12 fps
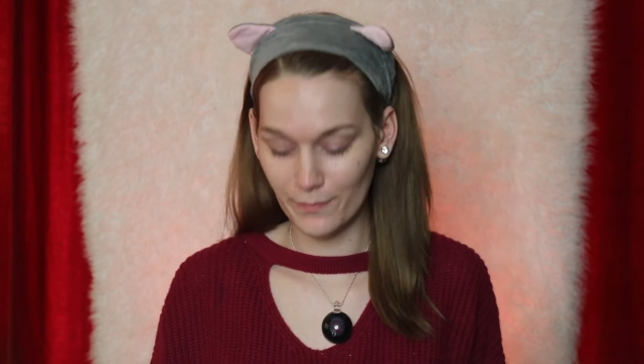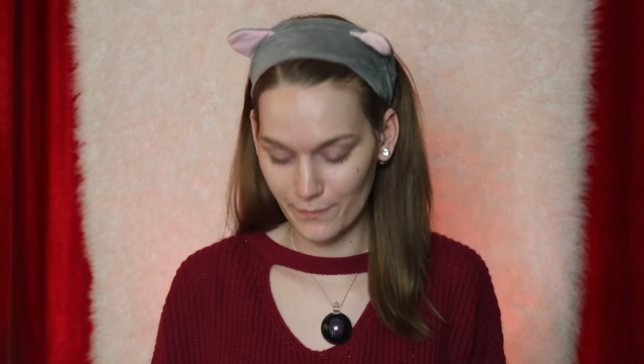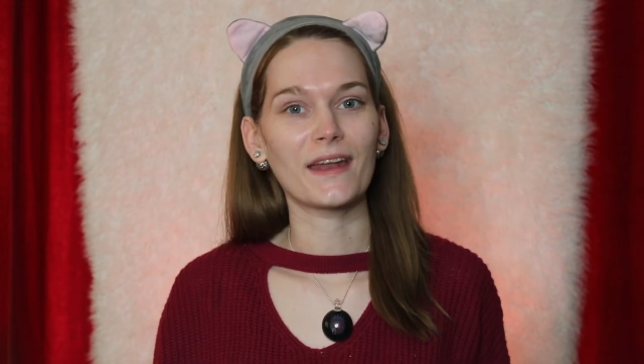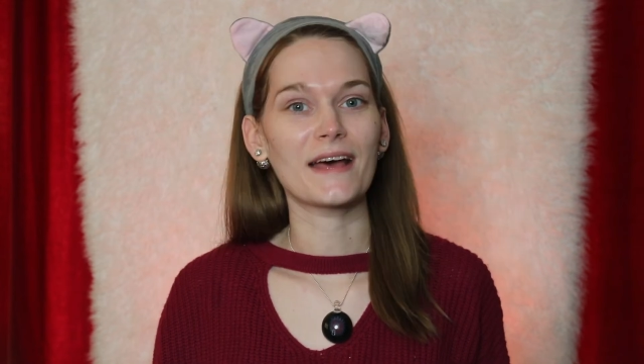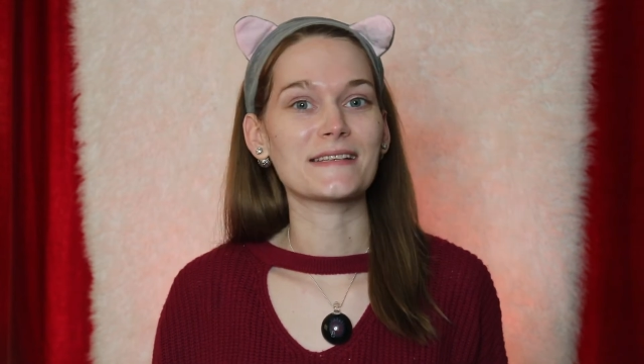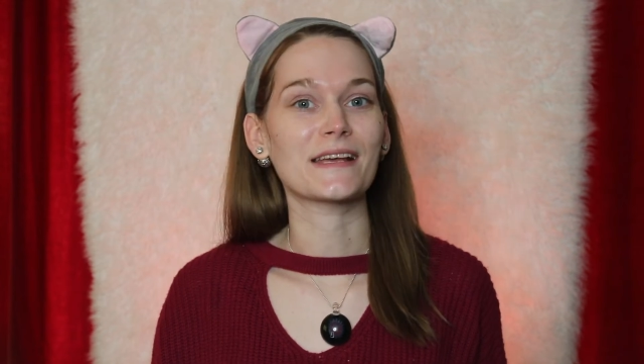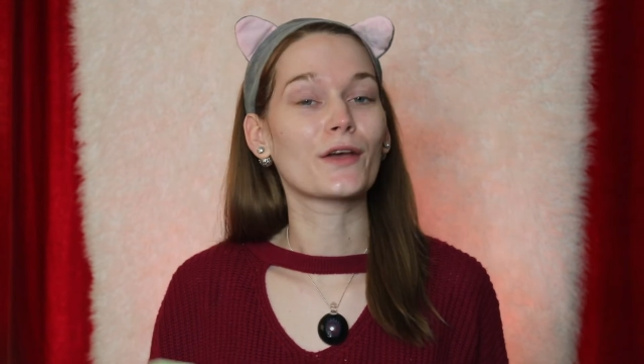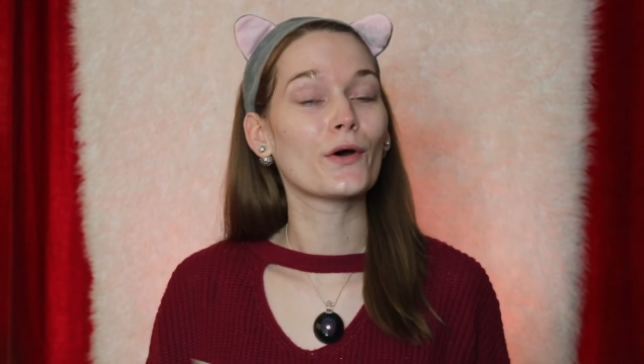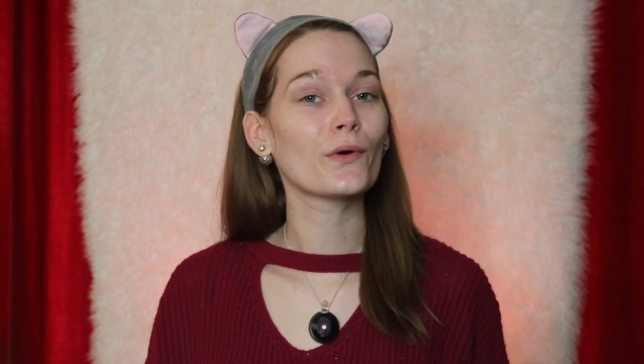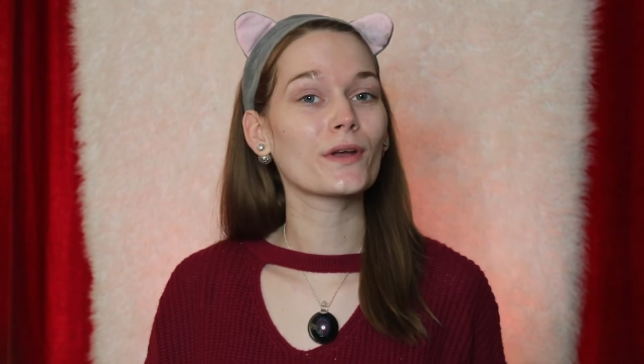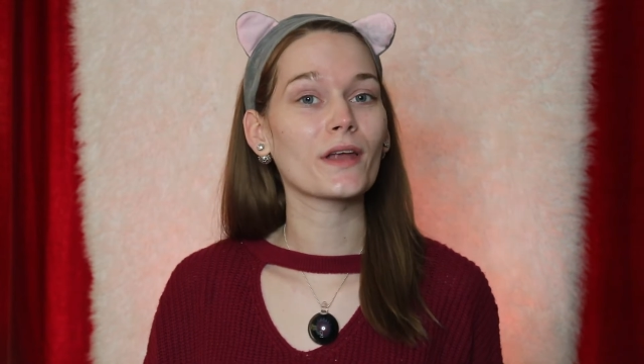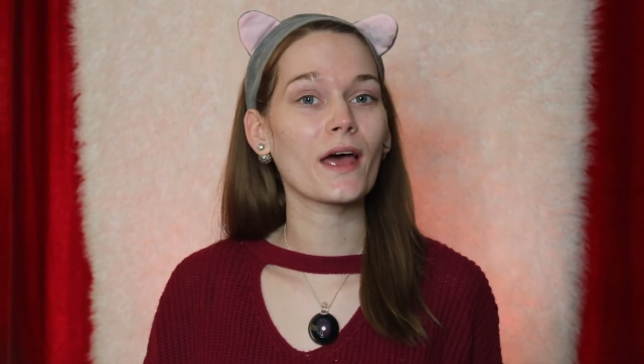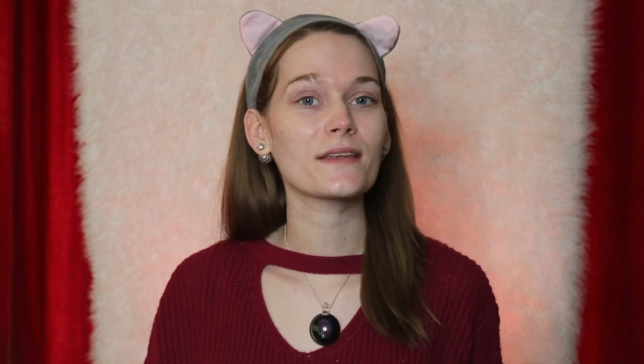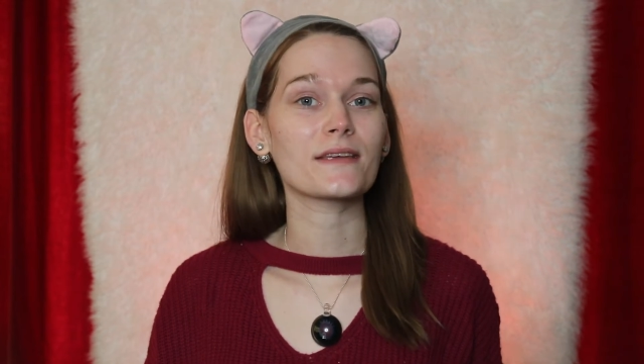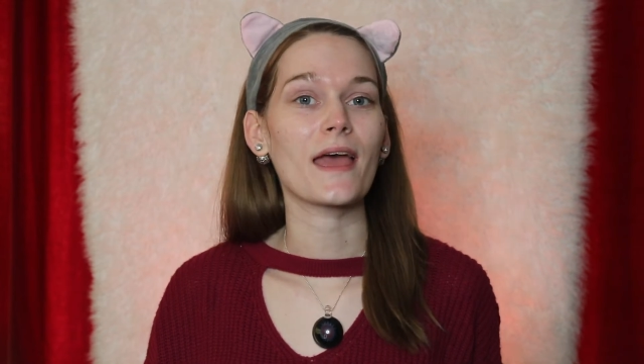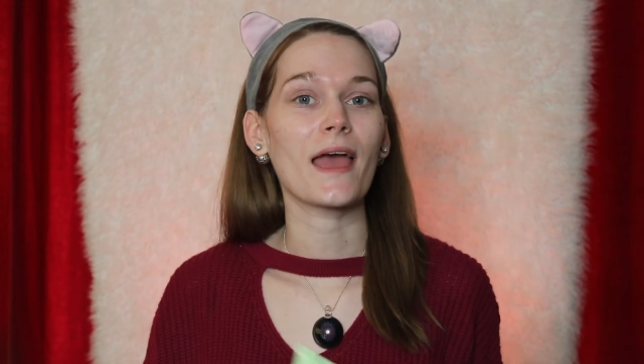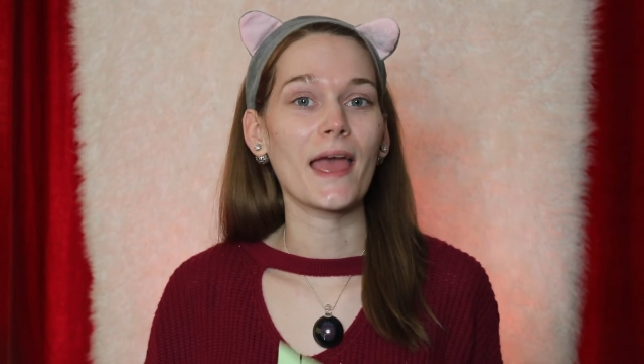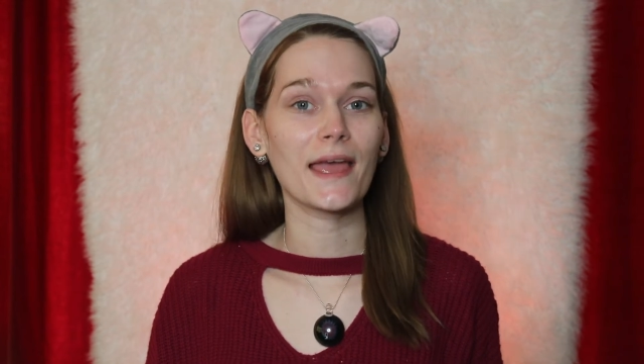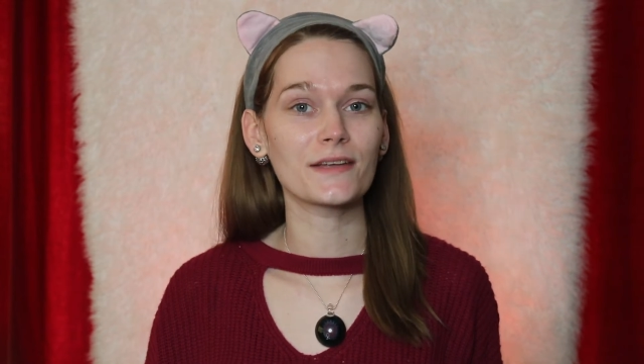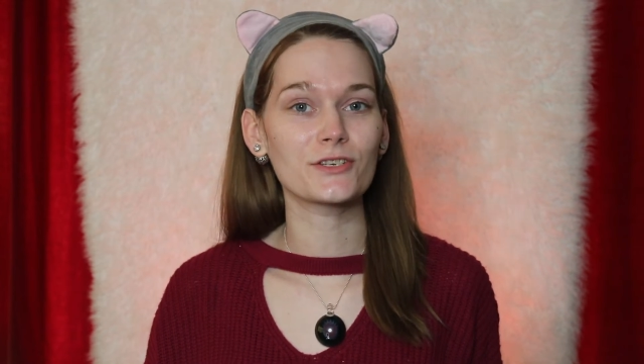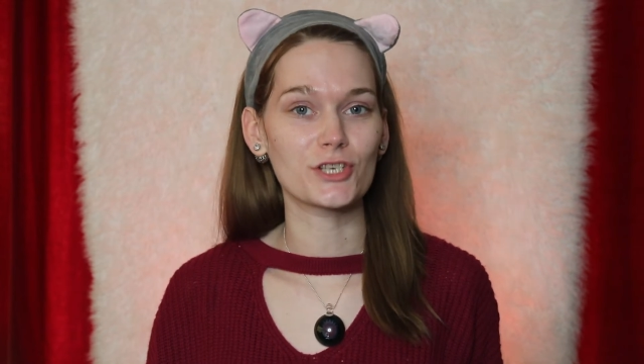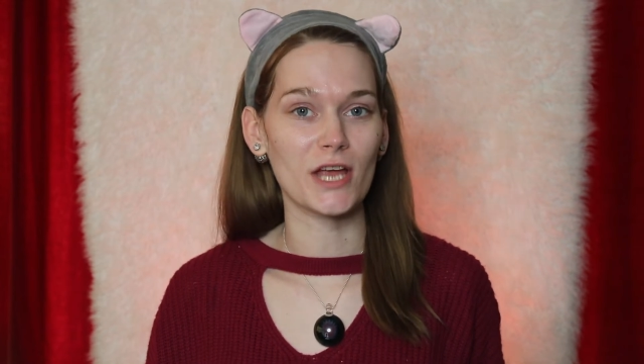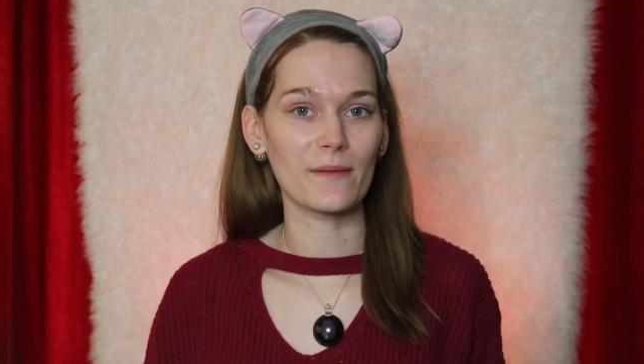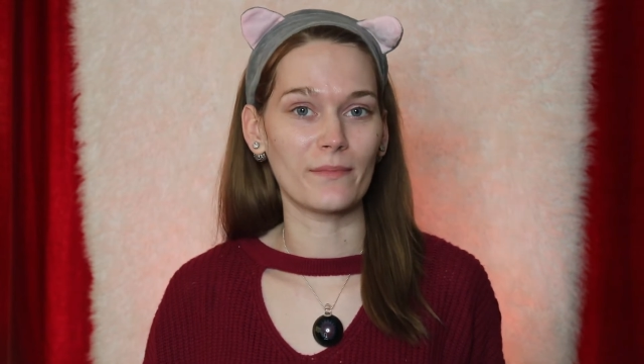It has a coconut and
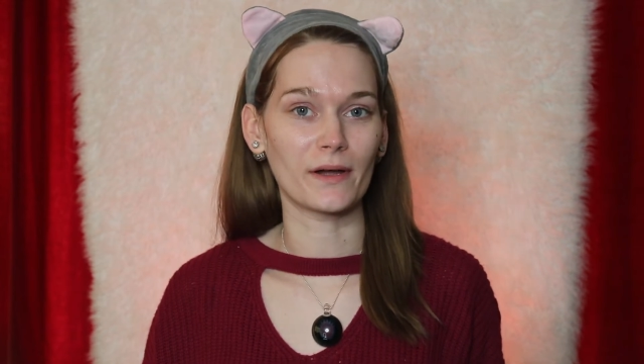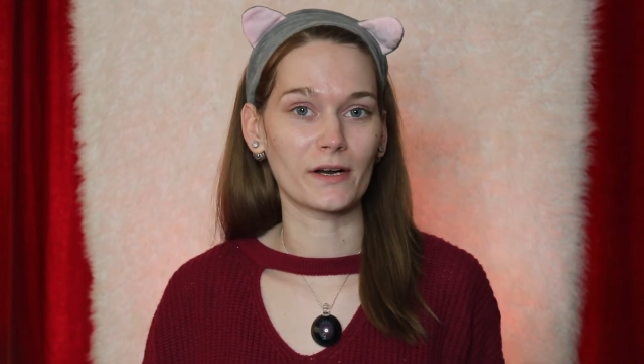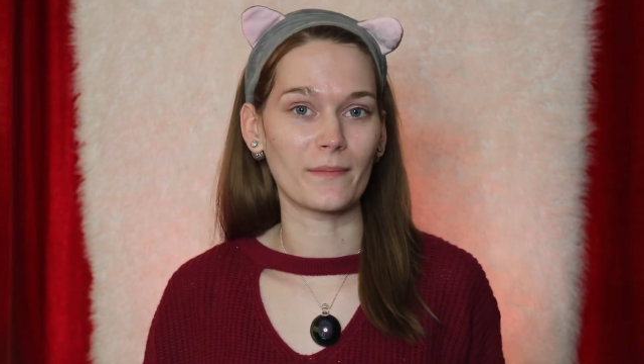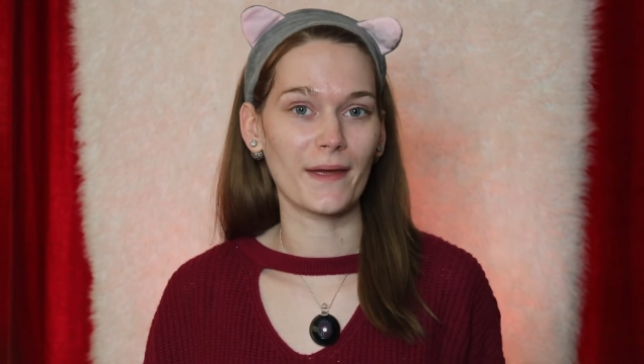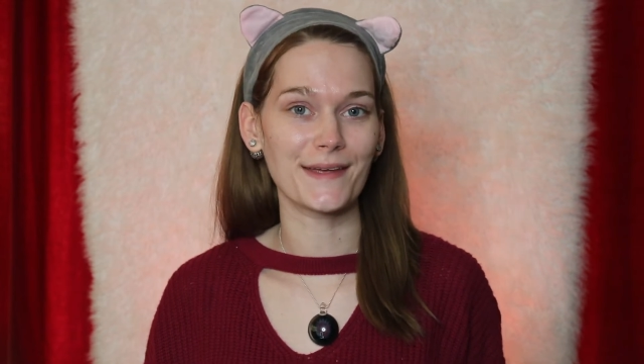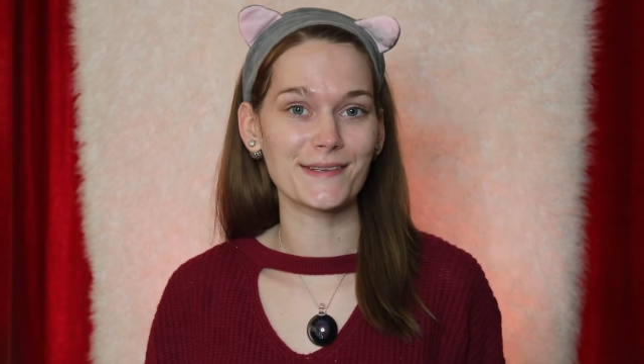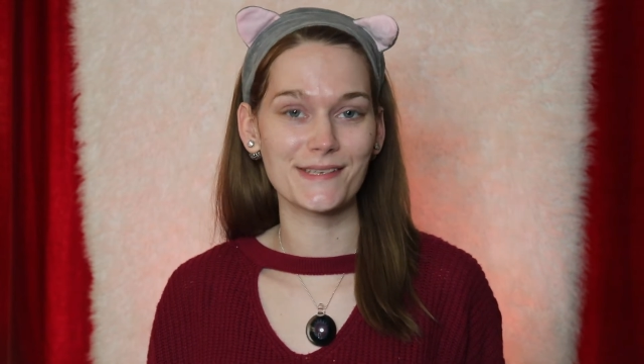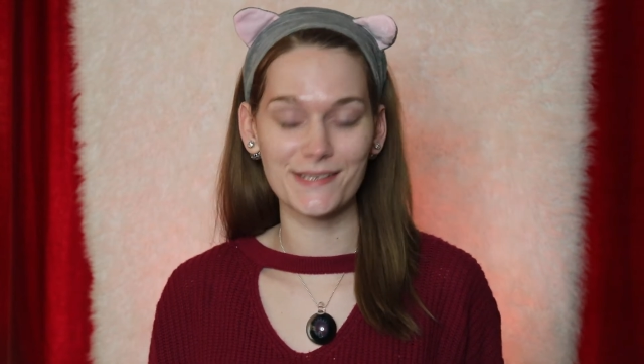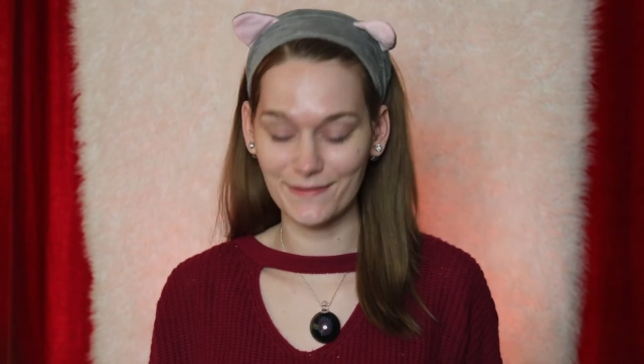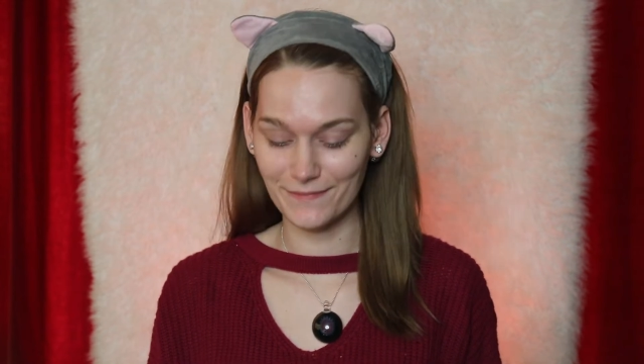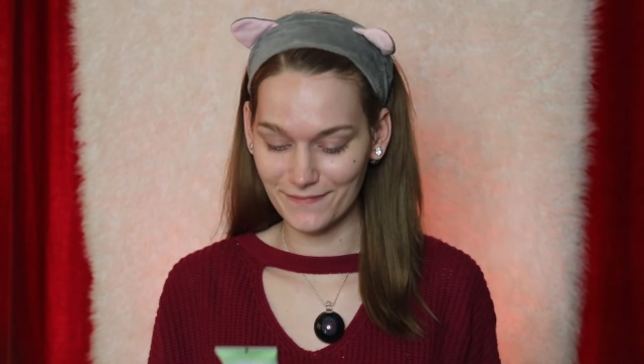shea butter base.